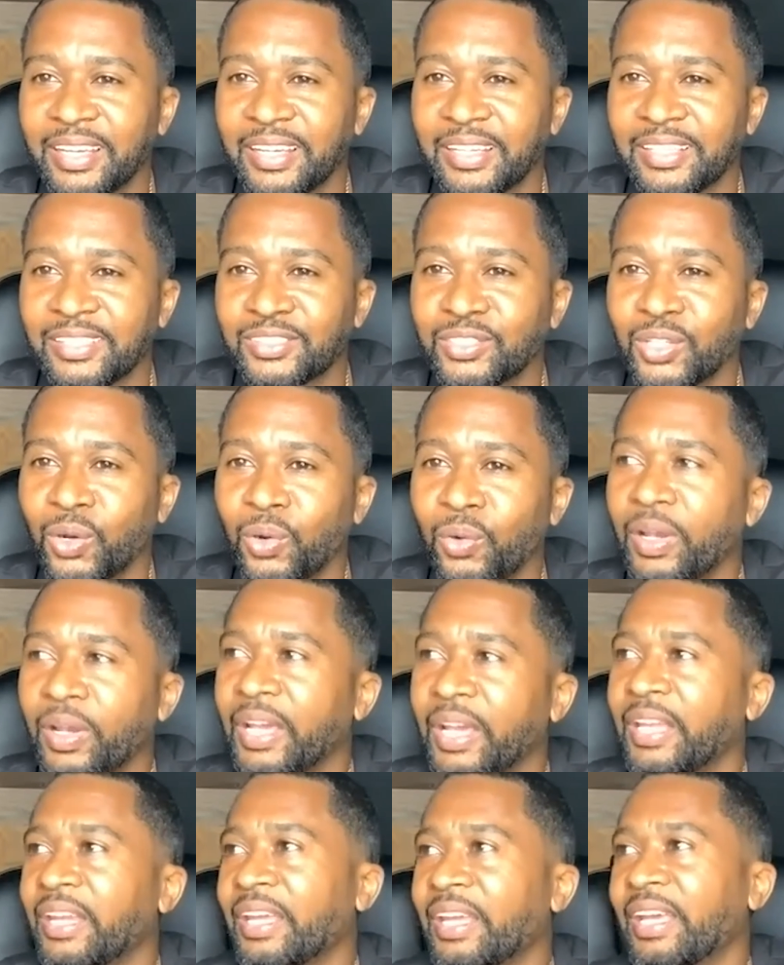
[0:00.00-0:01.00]
Mm-hmm. So,
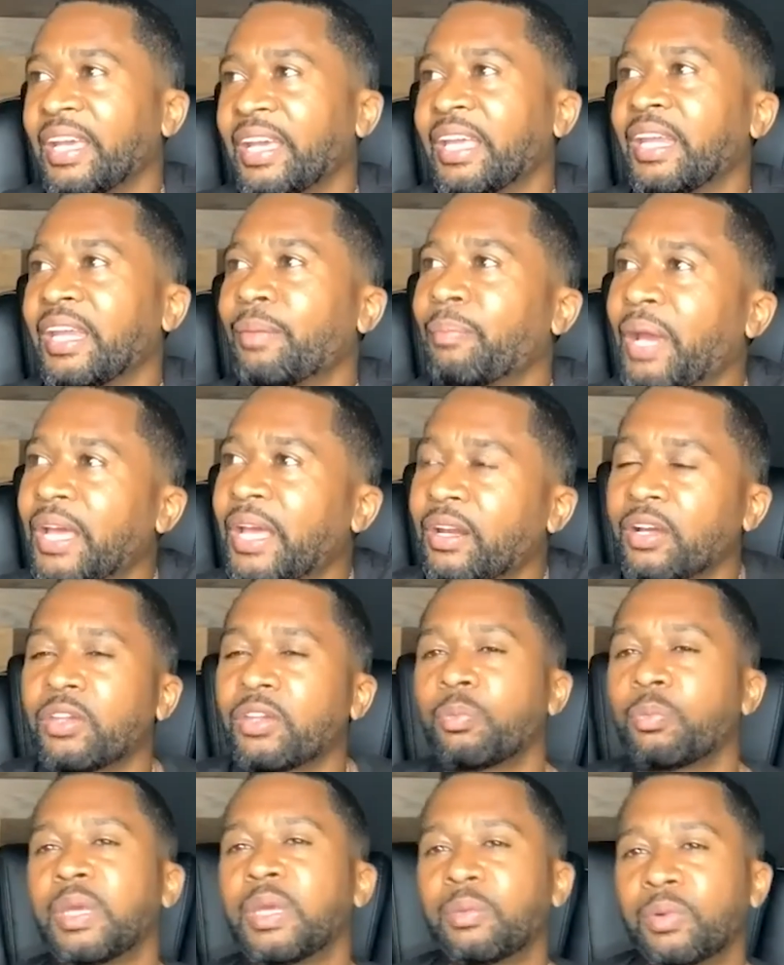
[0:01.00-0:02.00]
and it made other
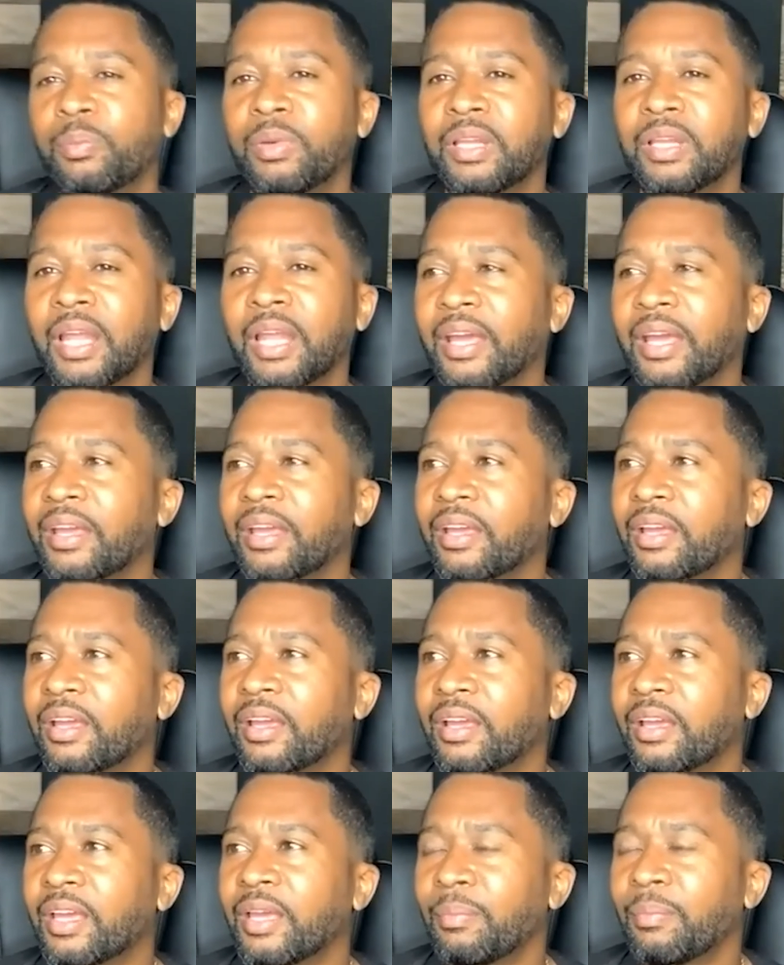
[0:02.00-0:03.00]
people be like,
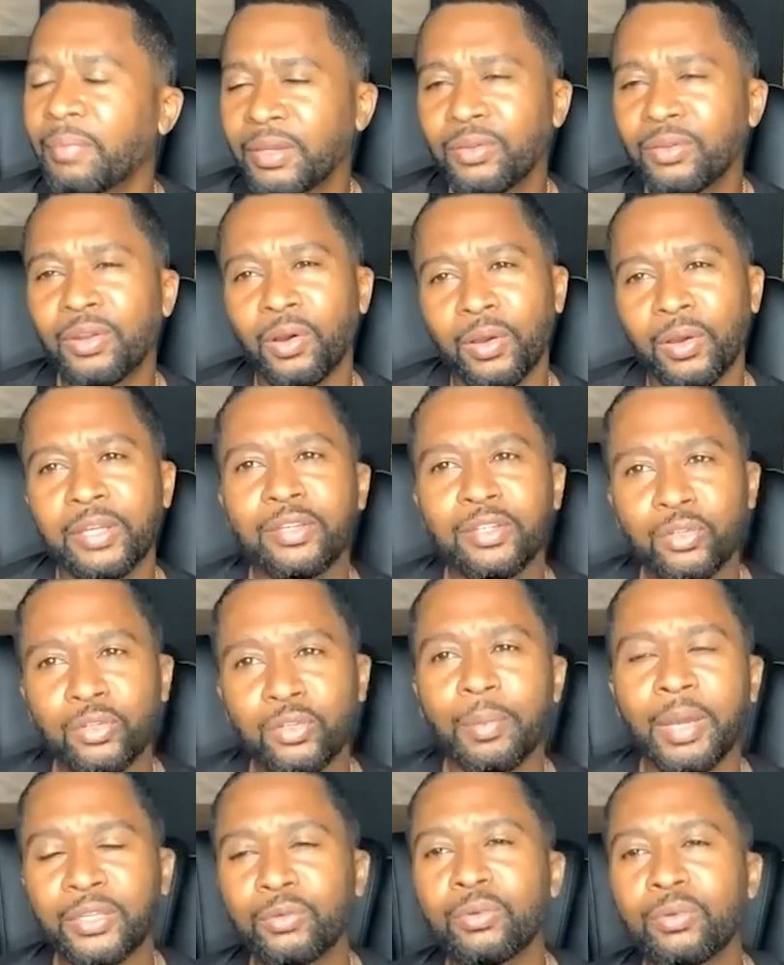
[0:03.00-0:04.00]
it do
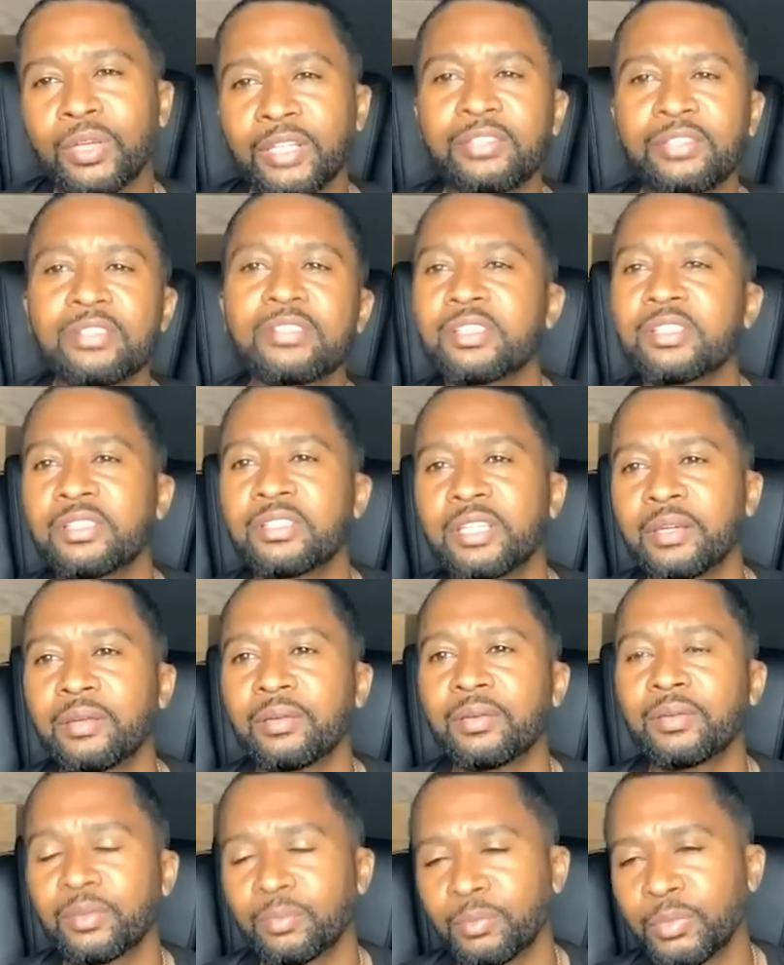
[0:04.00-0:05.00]
make you listen to
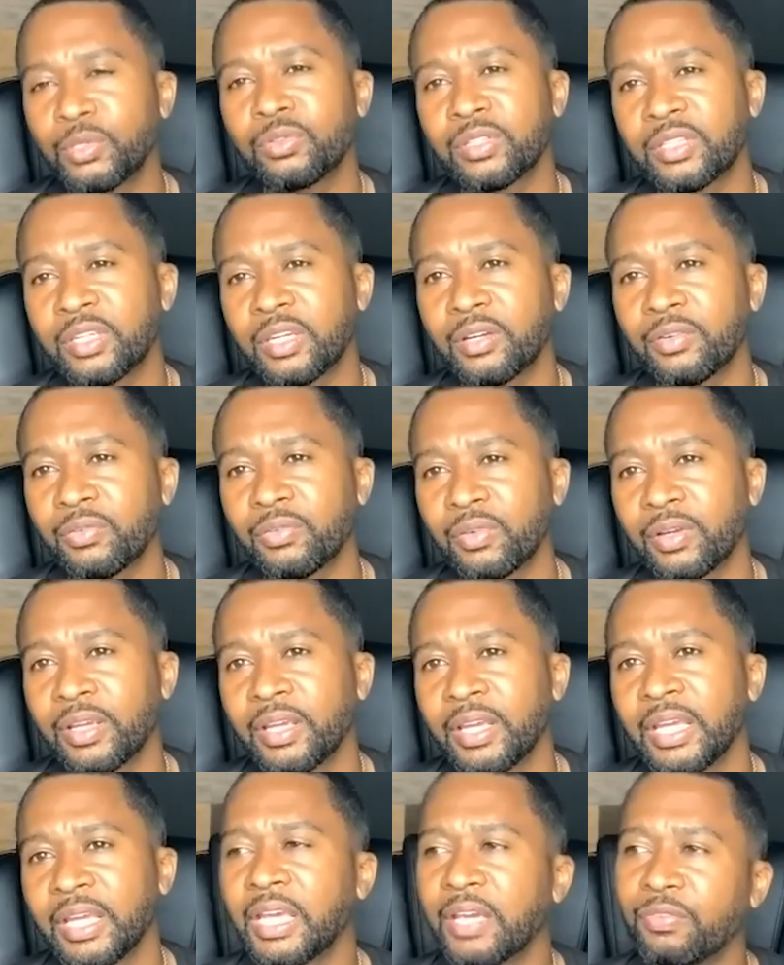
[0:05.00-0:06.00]
music different.
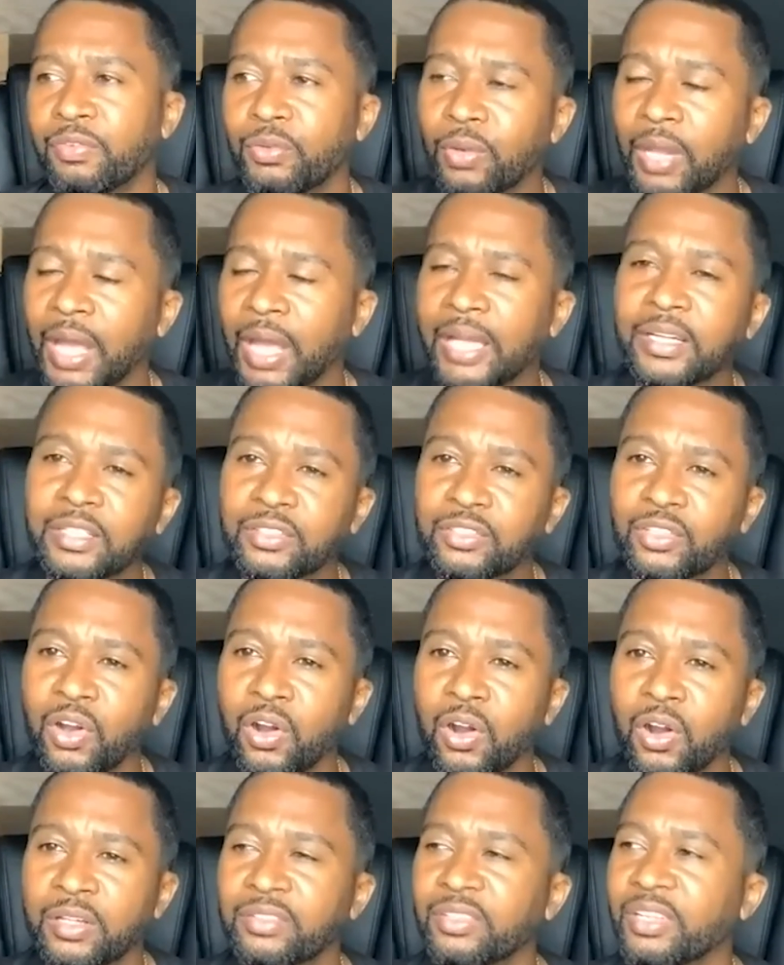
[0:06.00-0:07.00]
If you like this
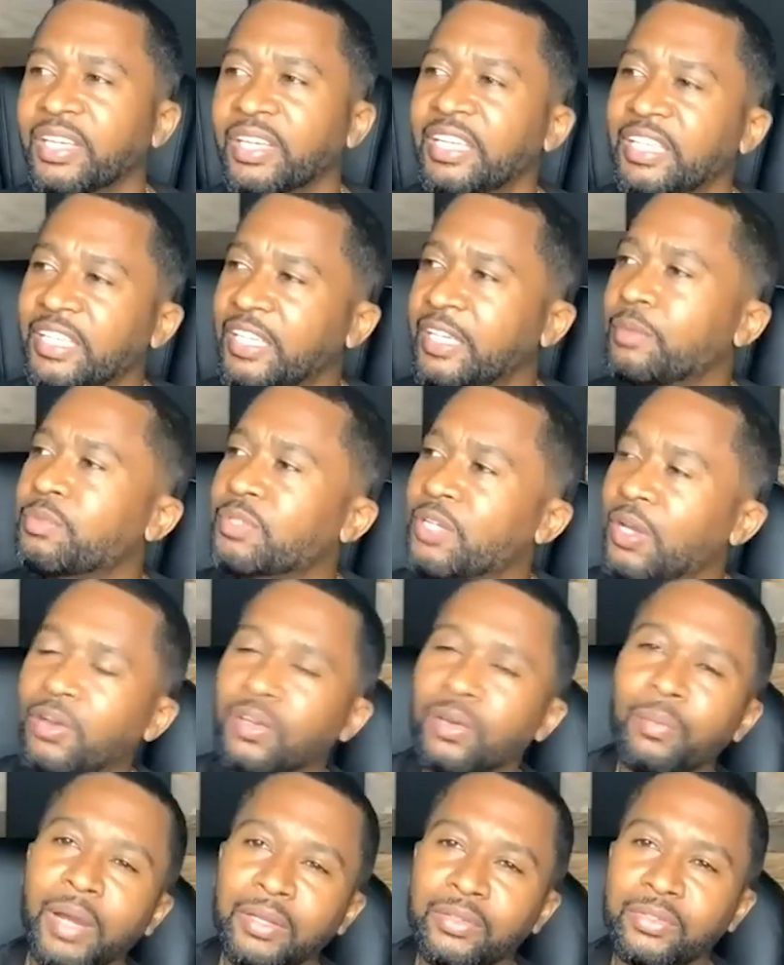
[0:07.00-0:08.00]
artist and he keep
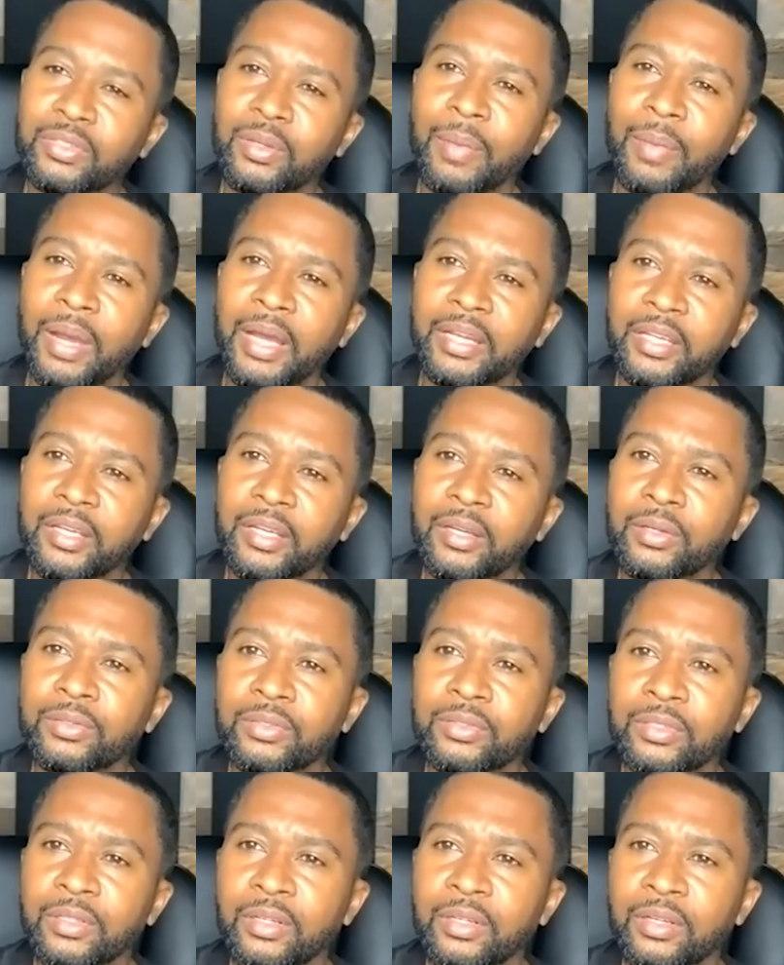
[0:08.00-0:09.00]
talking about somebody
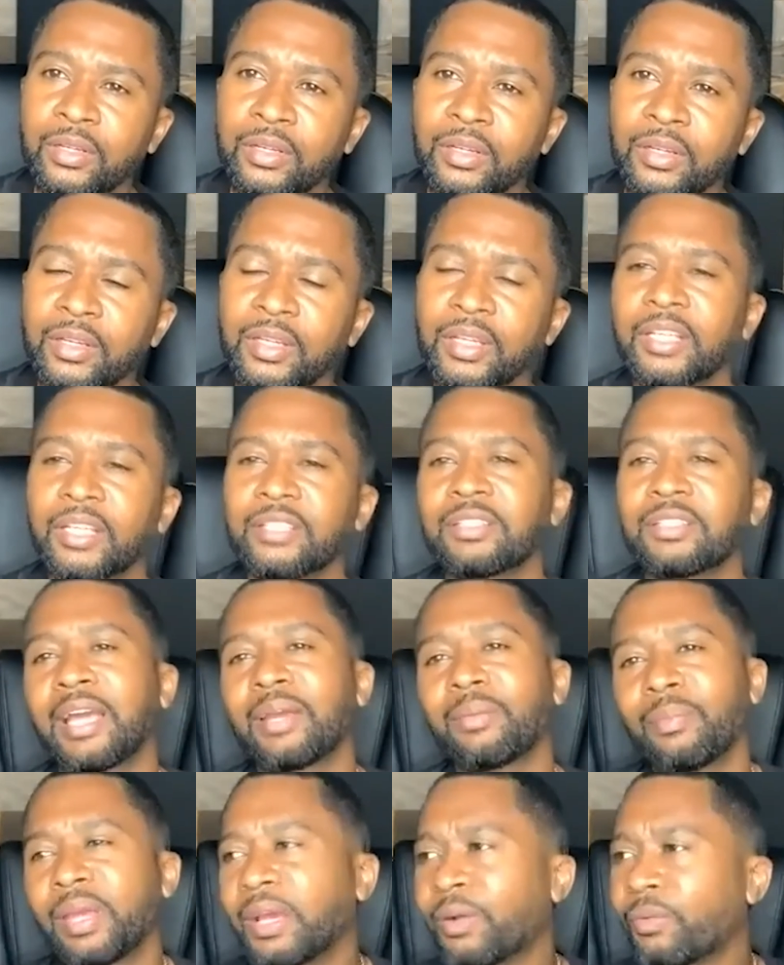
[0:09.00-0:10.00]
else, it's
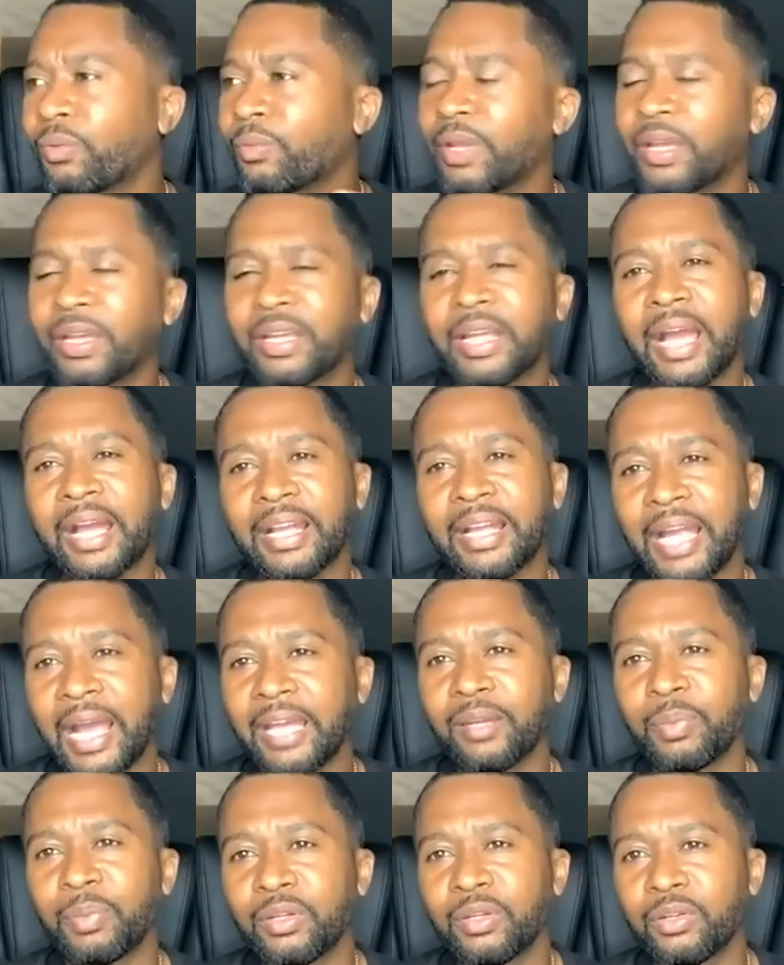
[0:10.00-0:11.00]
like, man, well, that guy
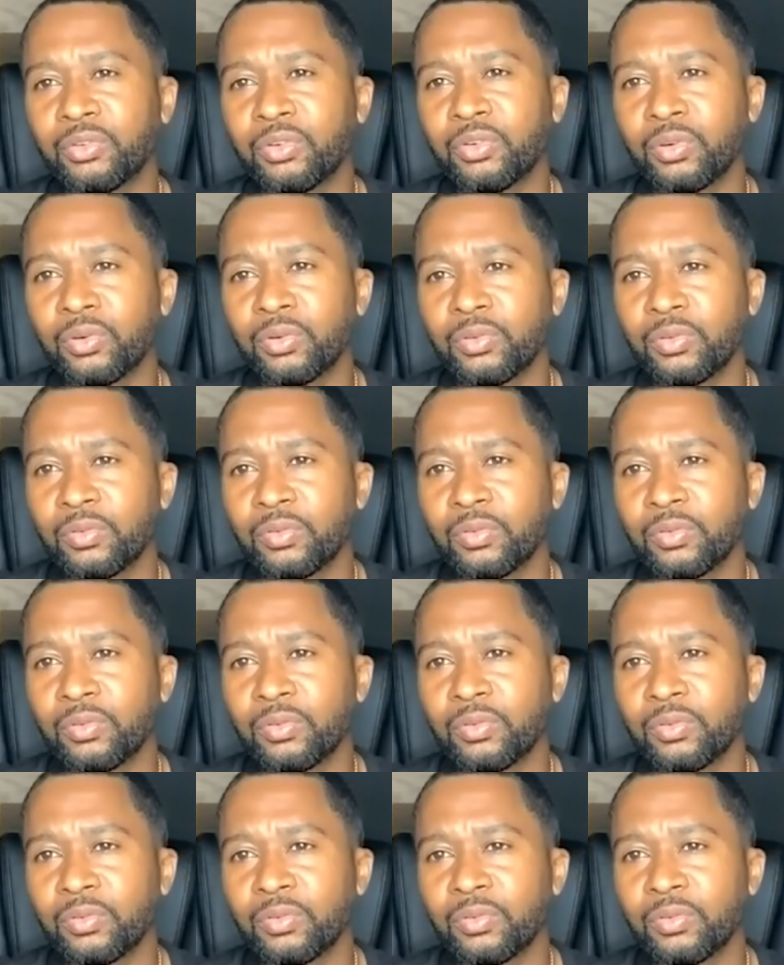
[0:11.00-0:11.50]
got to be the truth.